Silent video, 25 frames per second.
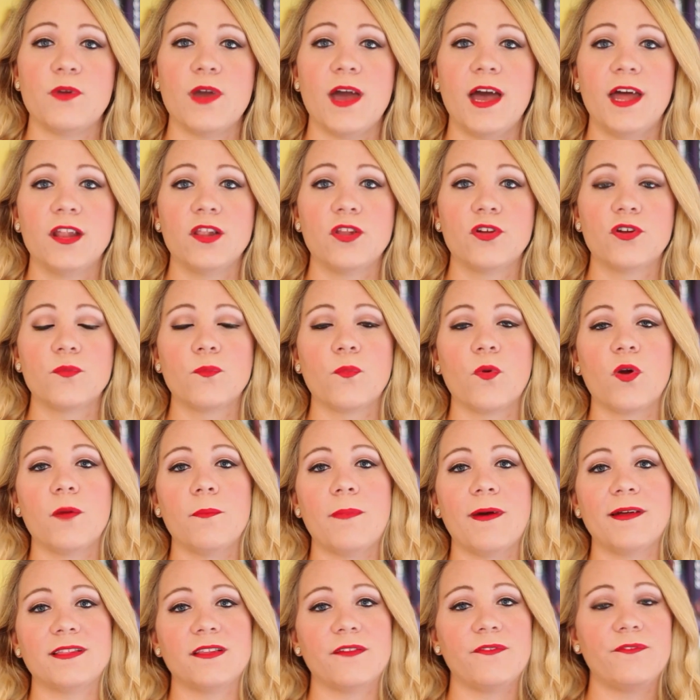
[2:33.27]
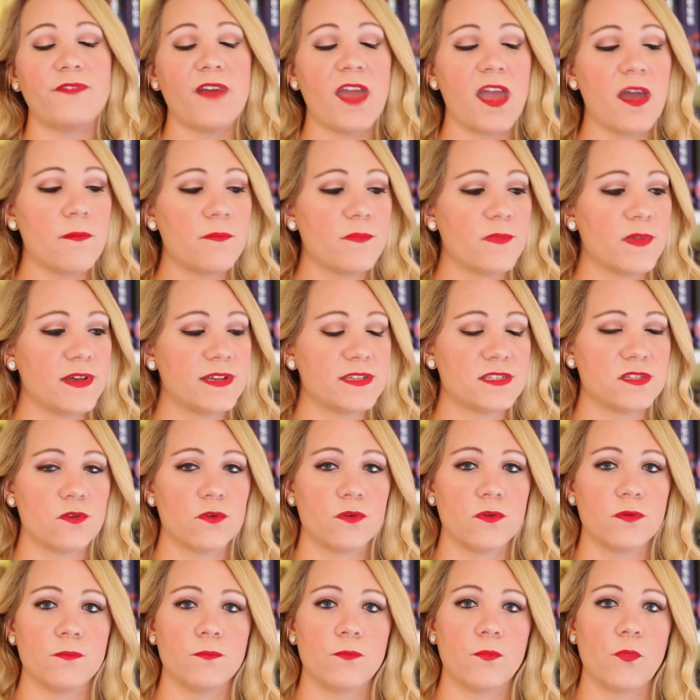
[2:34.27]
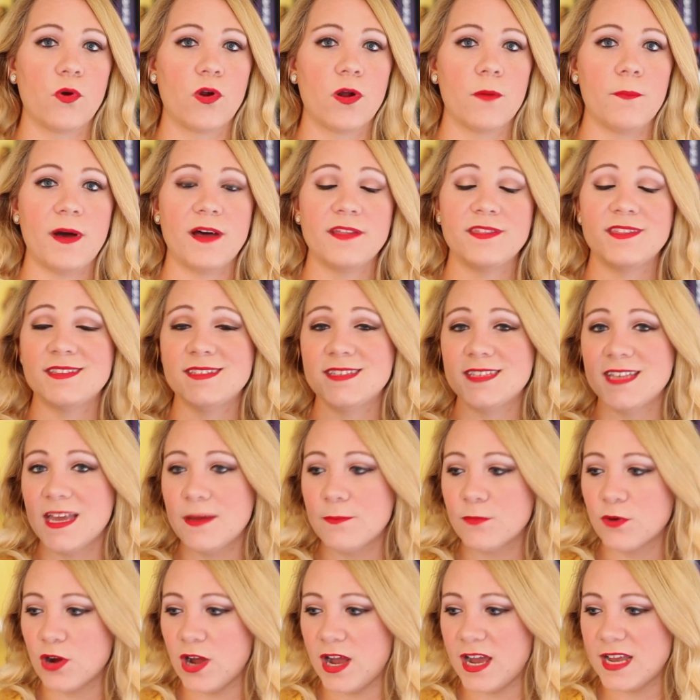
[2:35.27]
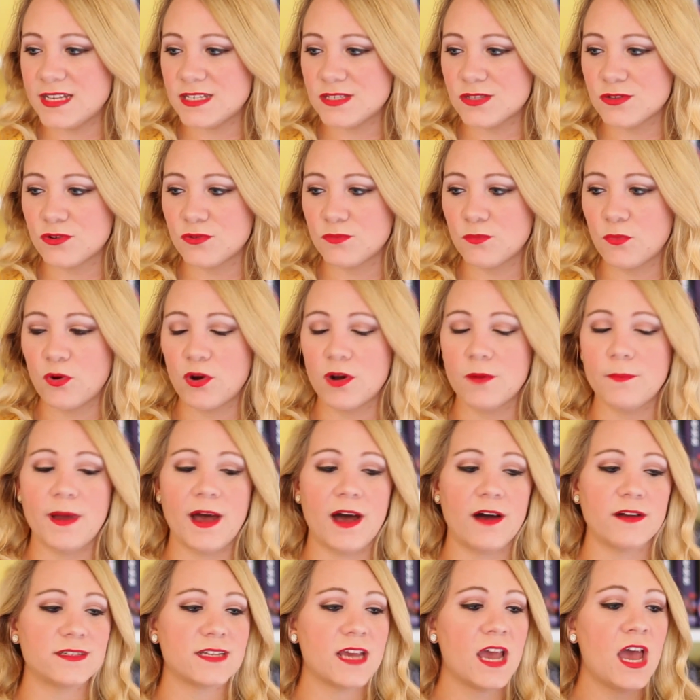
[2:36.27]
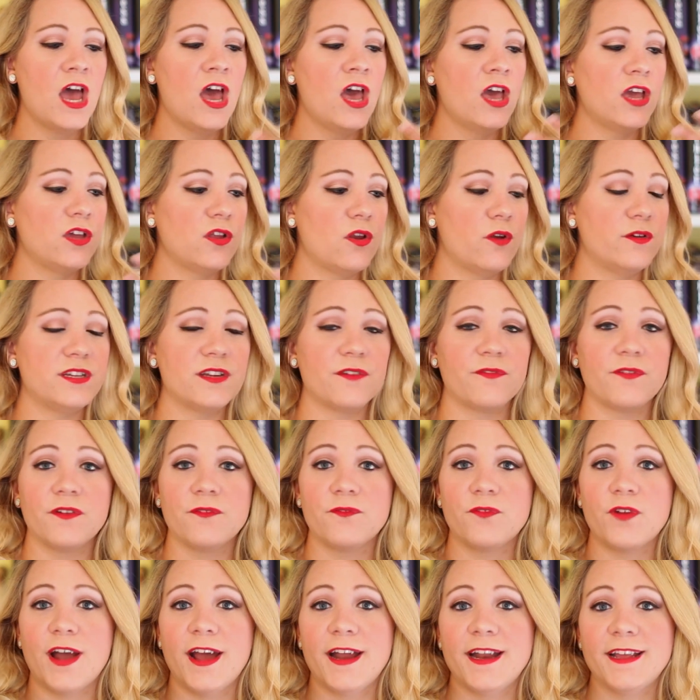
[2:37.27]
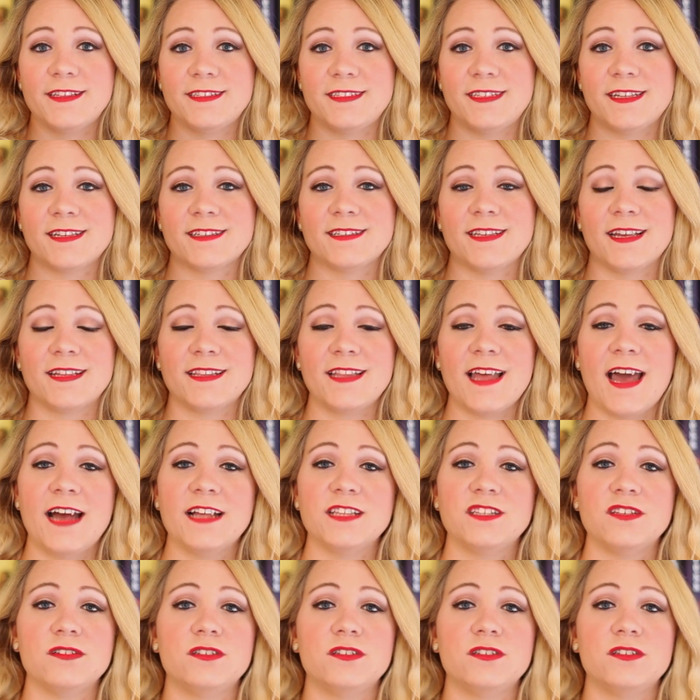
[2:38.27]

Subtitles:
You had to learn more about the families, learn more about the samurais, learn more about, you know, different varieties and things like that.